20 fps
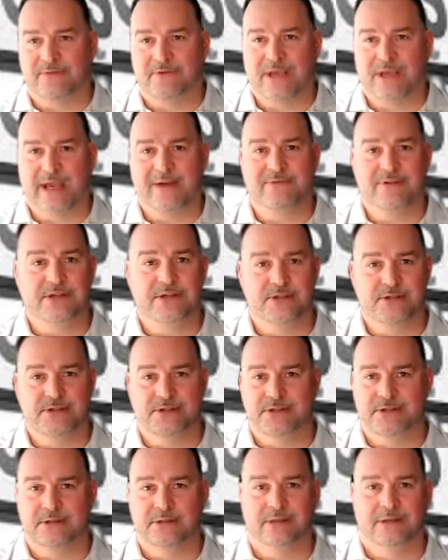If you have
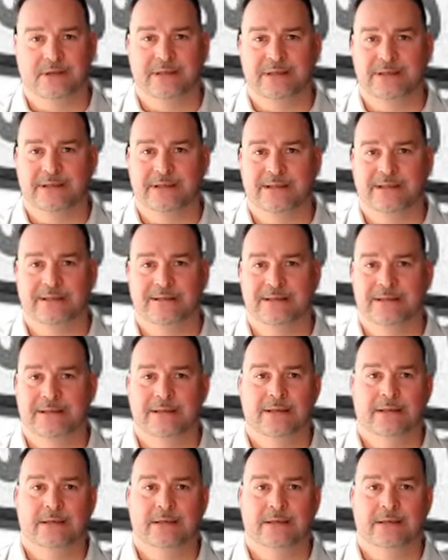issues and